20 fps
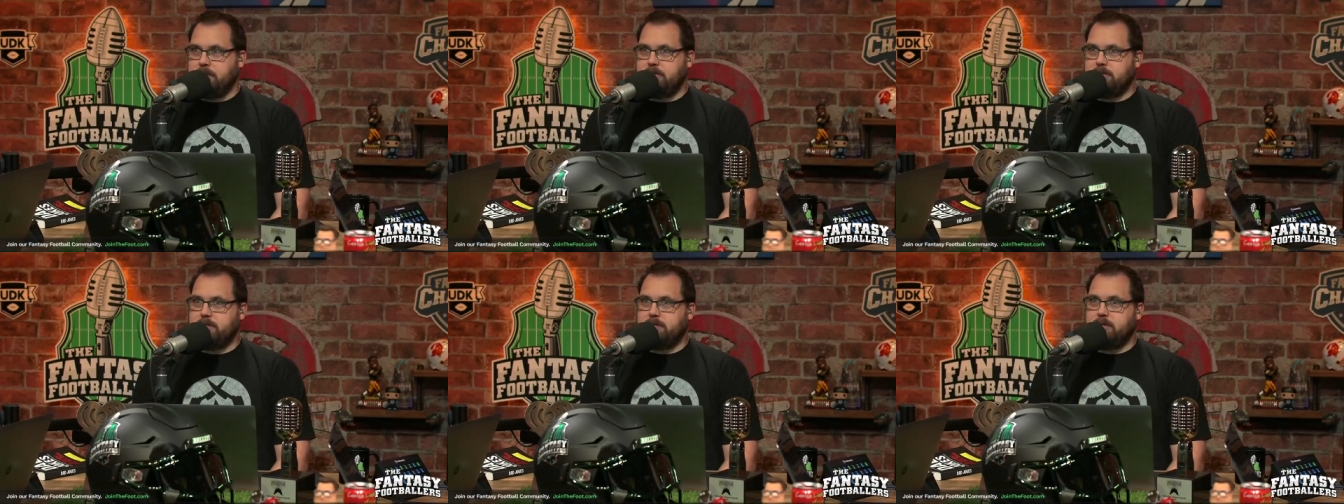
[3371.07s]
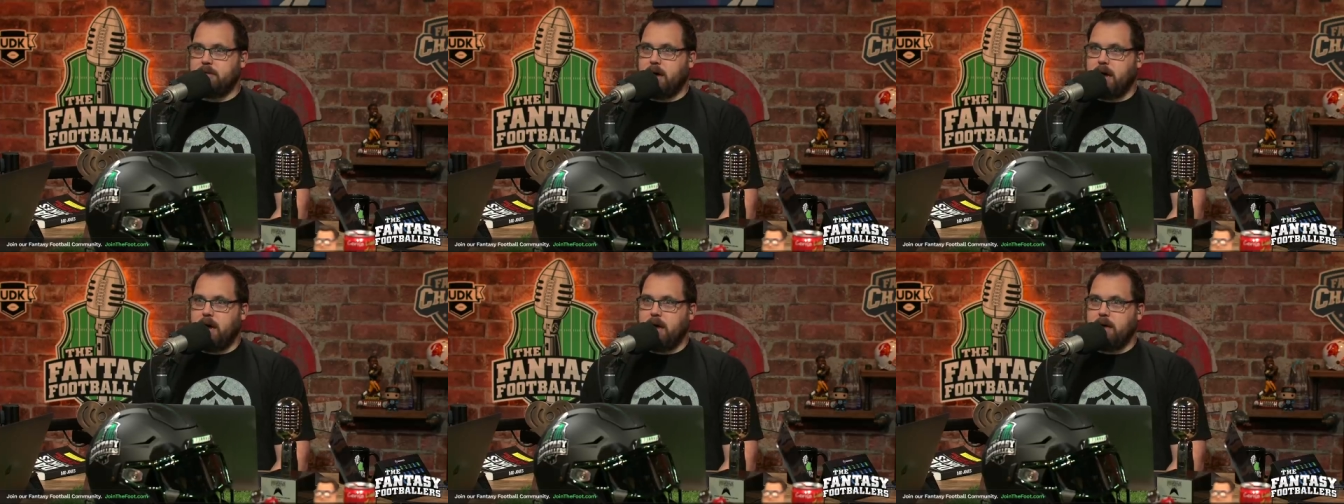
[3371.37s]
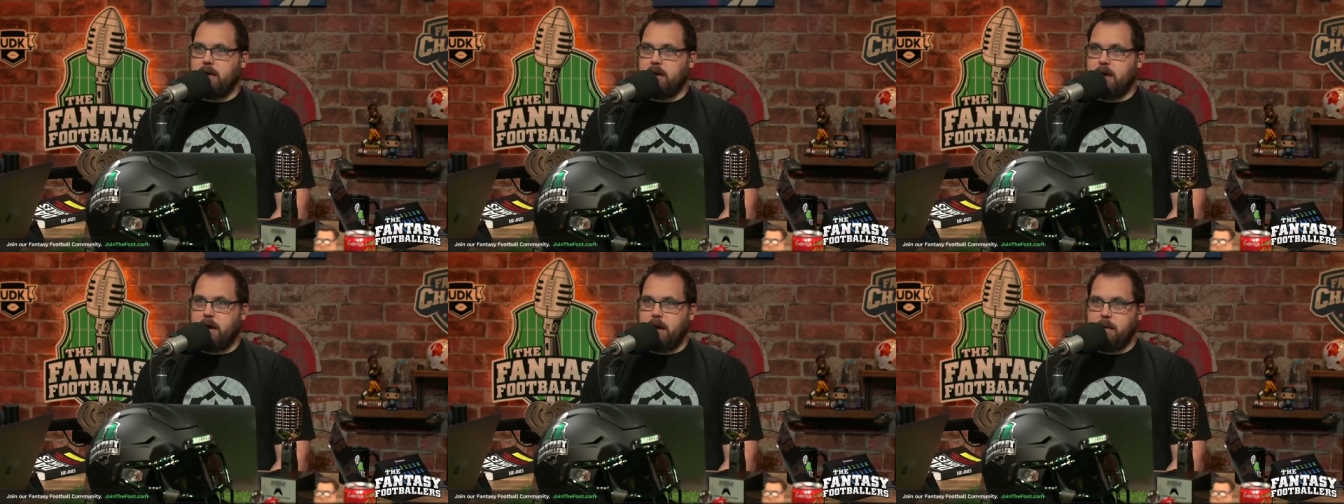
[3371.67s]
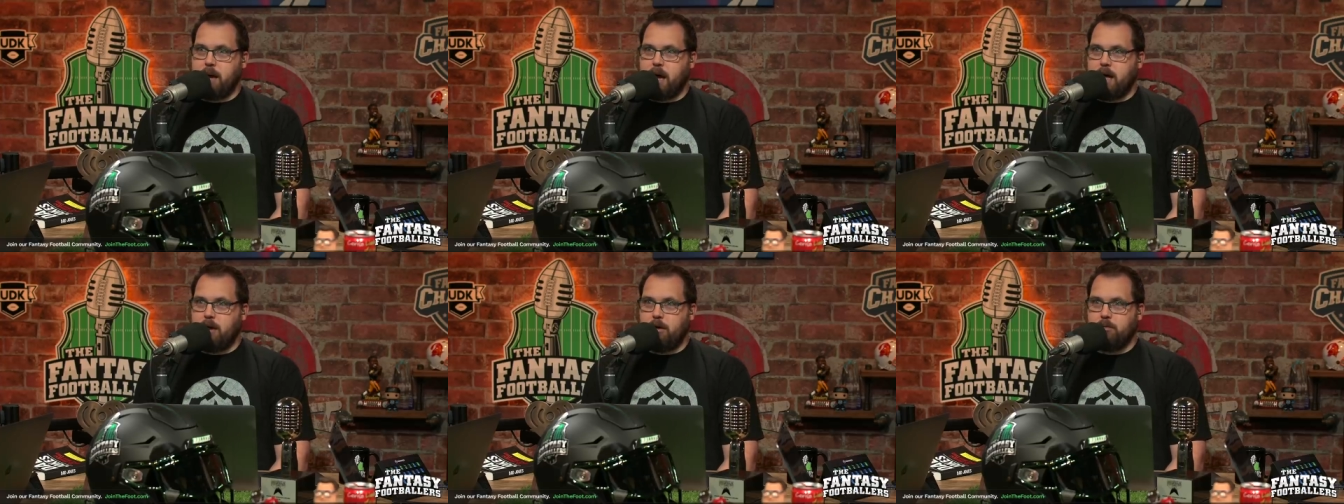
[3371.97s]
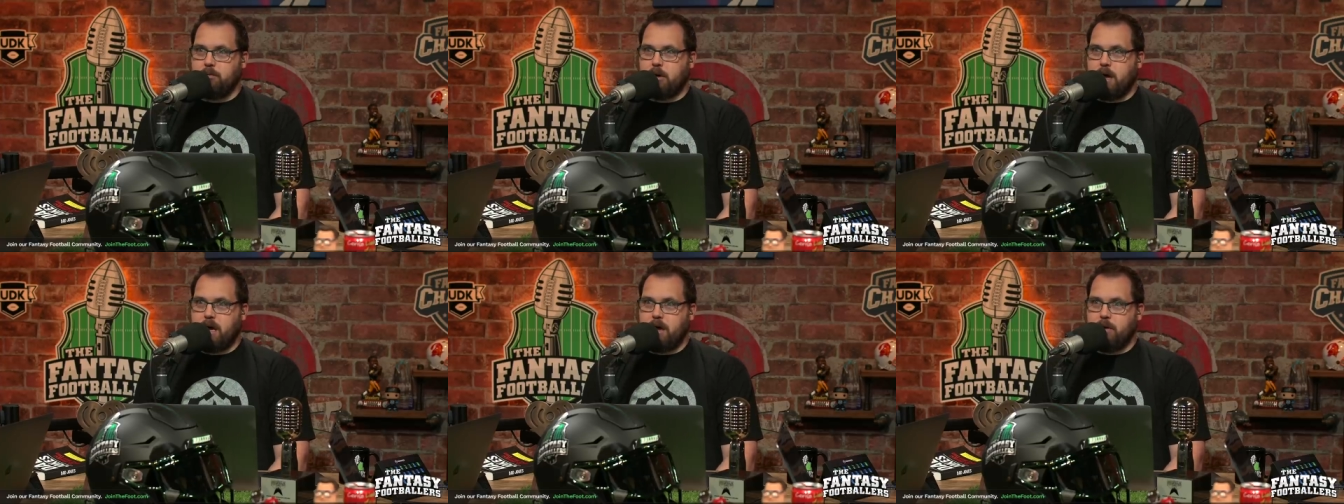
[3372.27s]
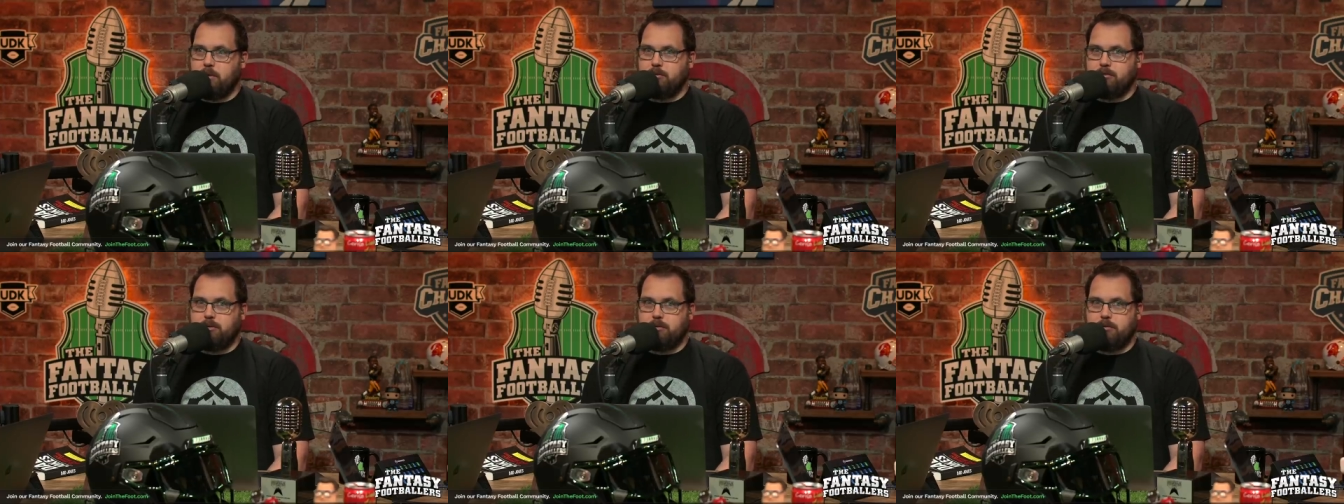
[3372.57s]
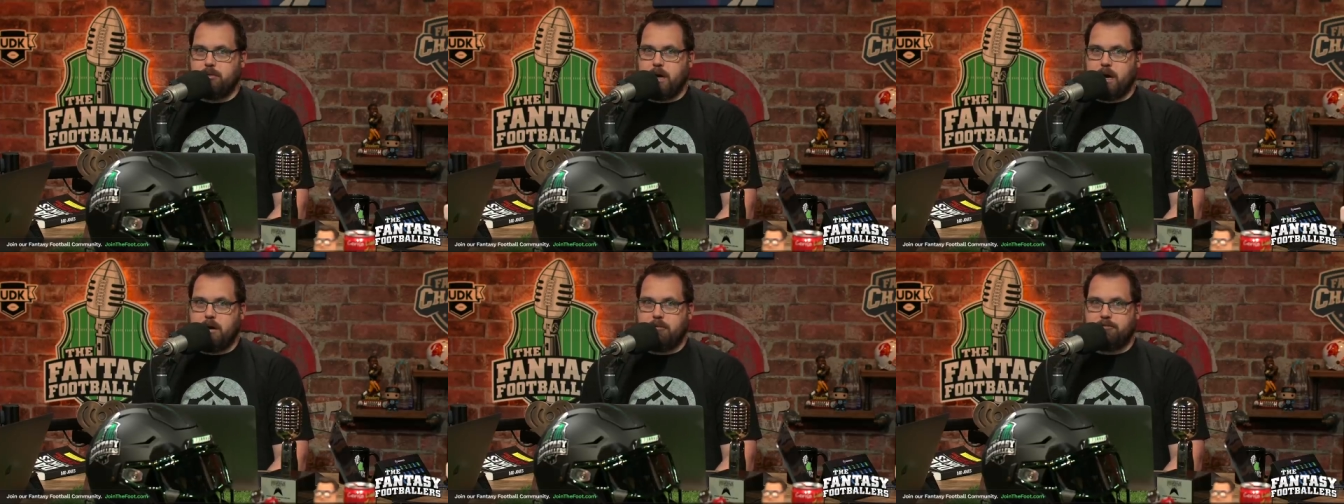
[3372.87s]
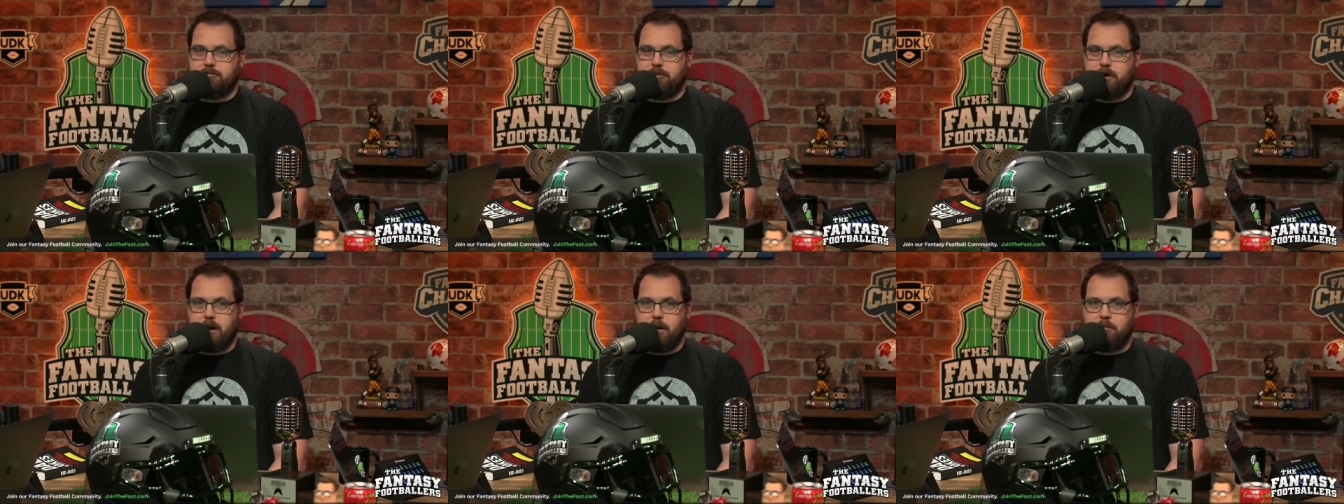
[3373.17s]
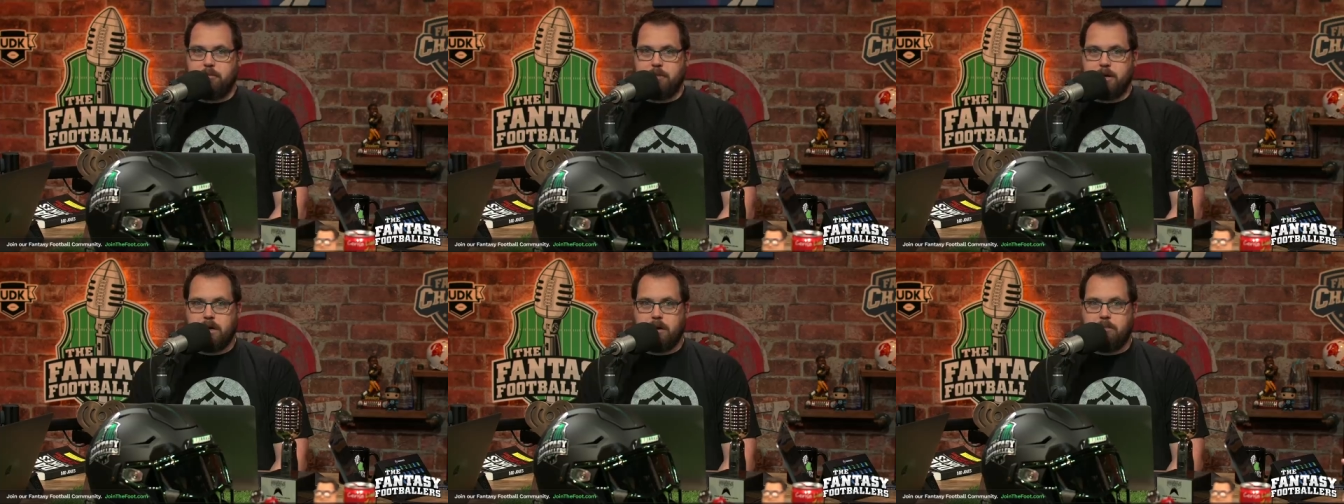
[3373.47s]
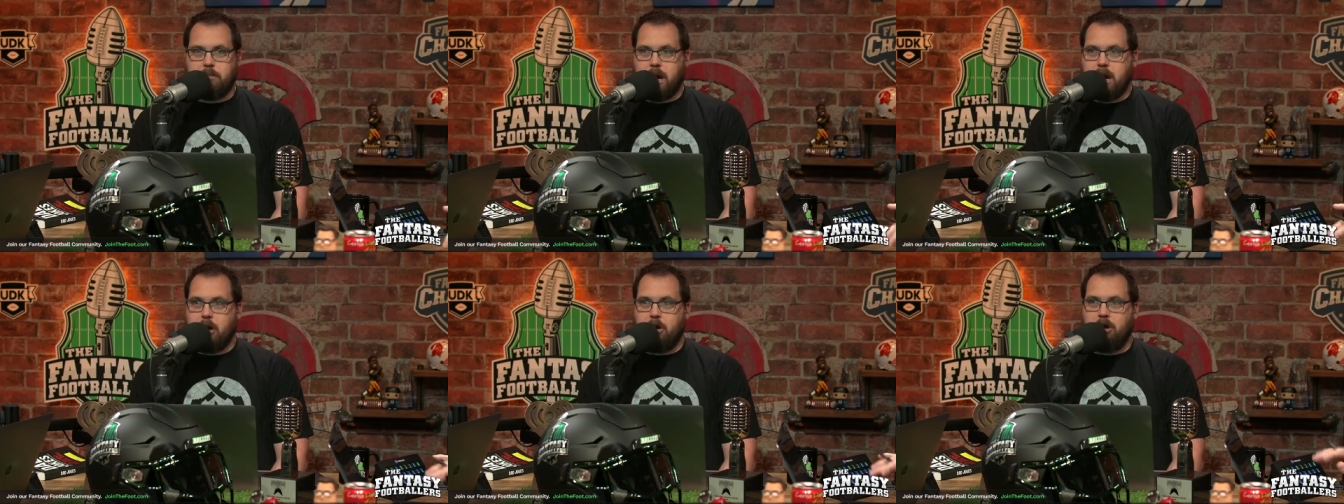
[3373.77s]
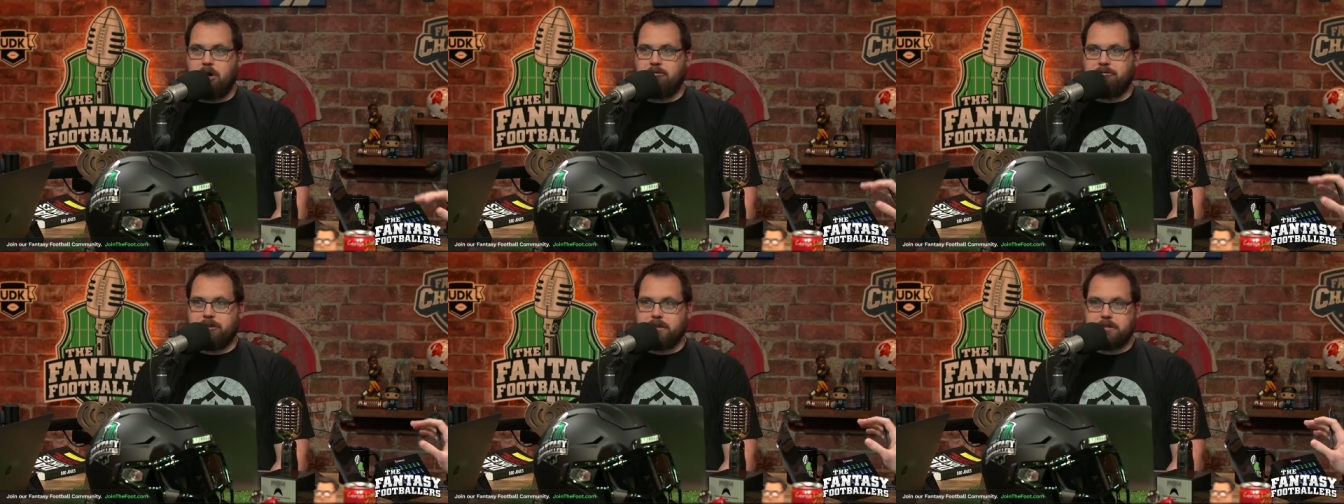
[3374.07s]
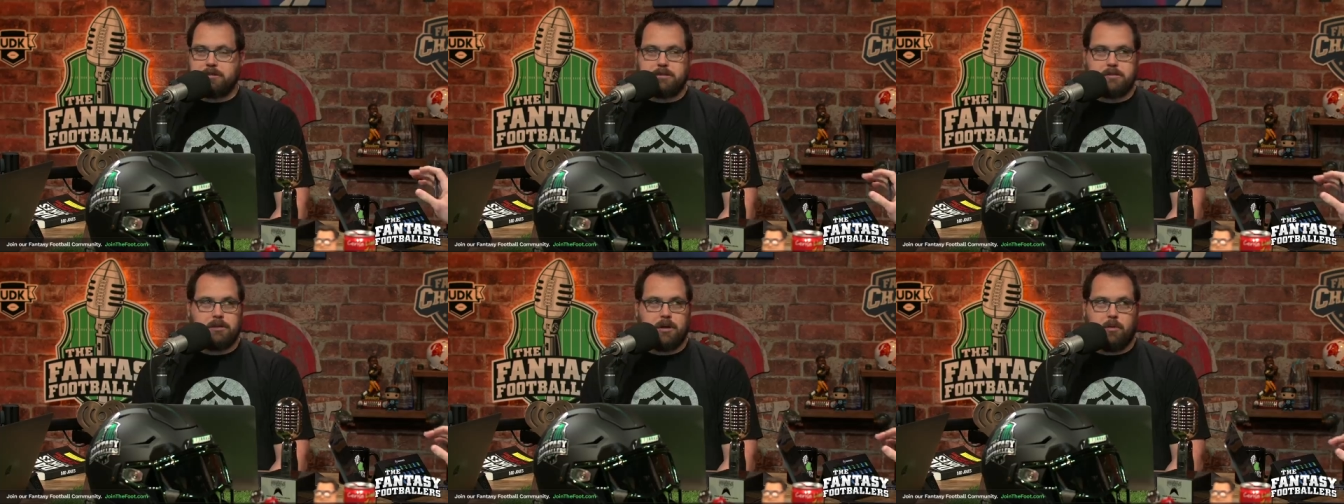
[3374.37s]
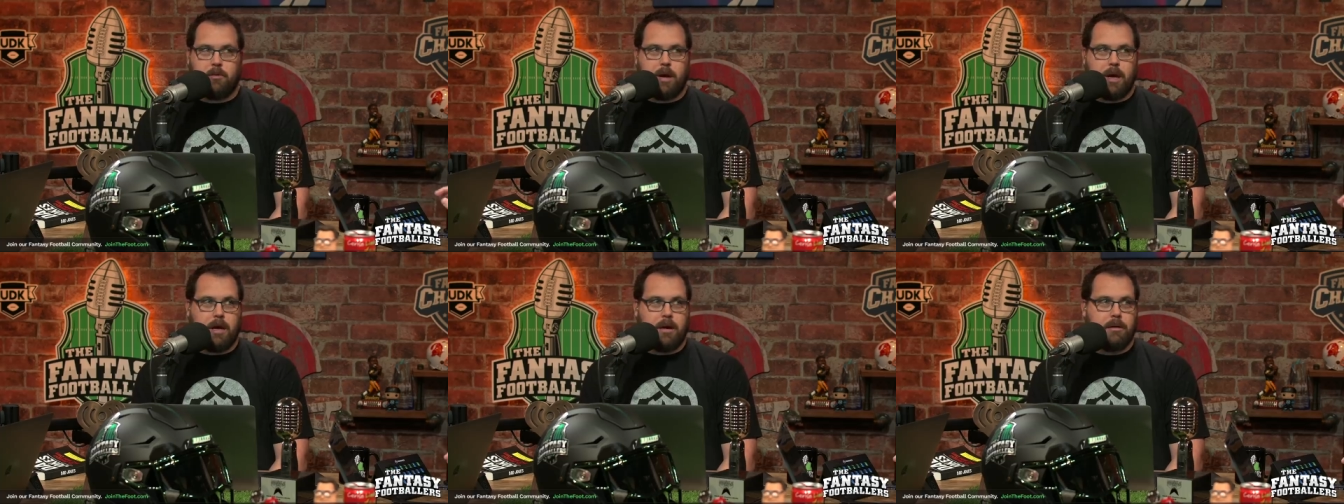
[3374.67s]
oh, I, I, I, don't. I don't do that from you know my office. No way.